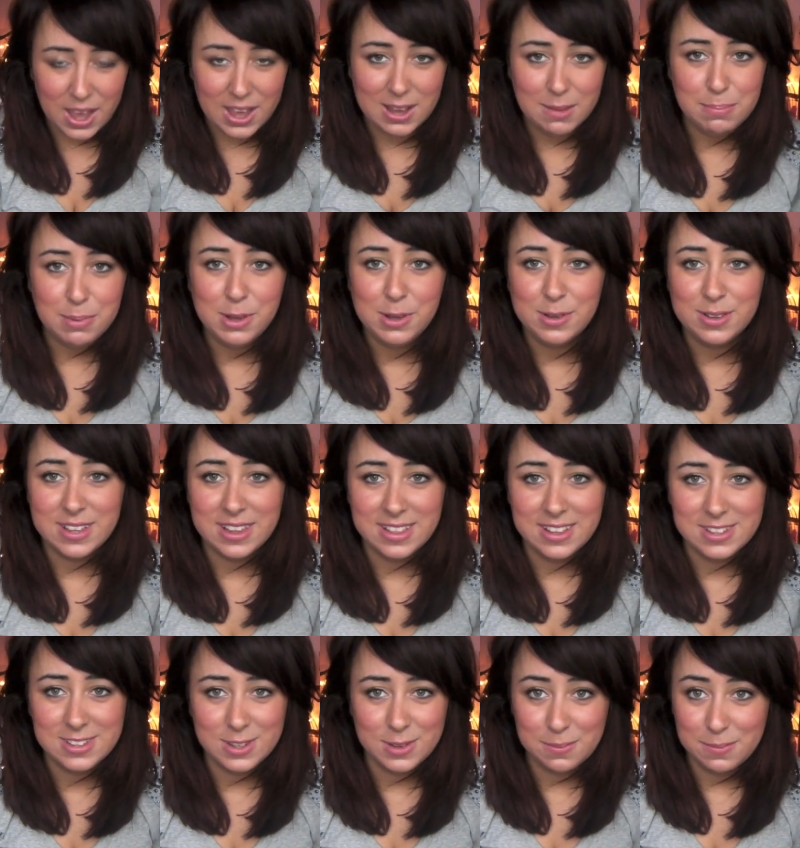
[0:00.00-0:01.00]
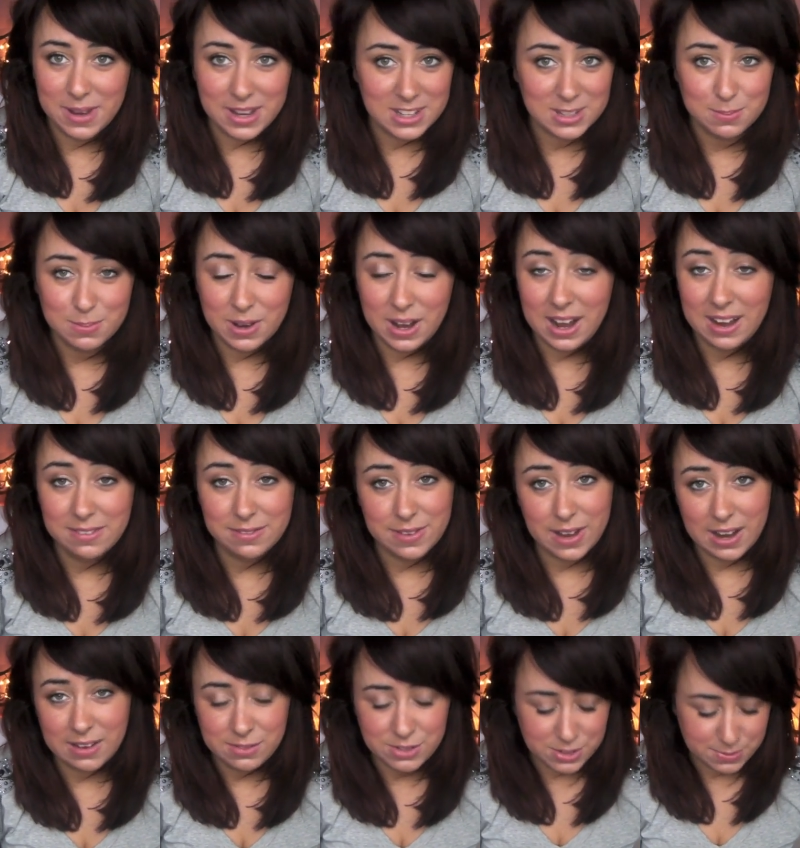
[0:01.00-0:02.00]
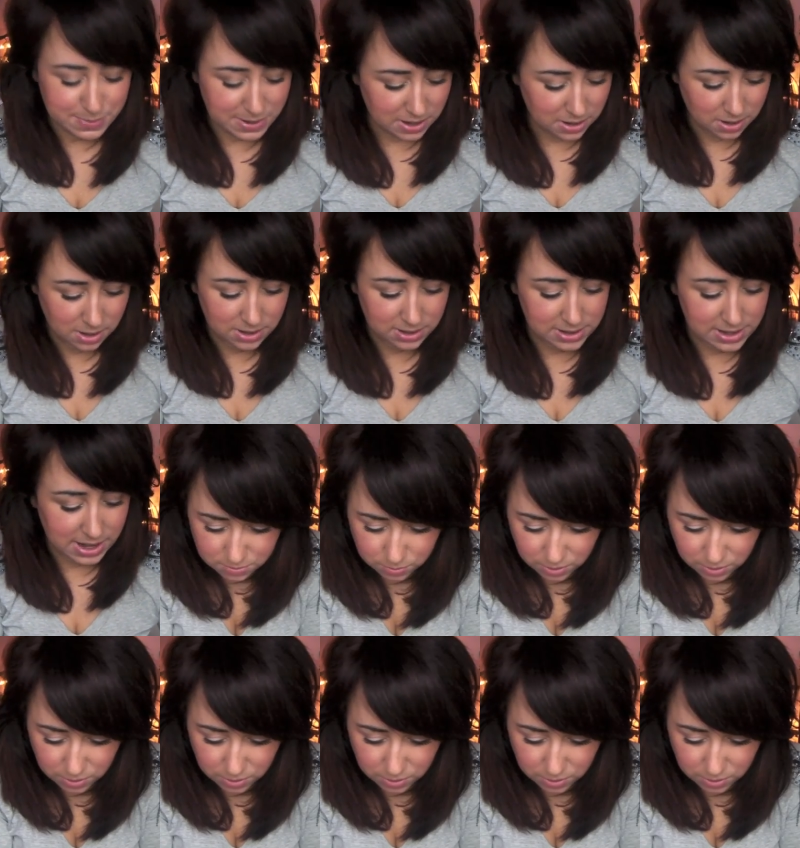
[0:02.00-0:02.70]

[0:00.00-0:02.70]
abusing the sunbeds, but I've just been on holiday.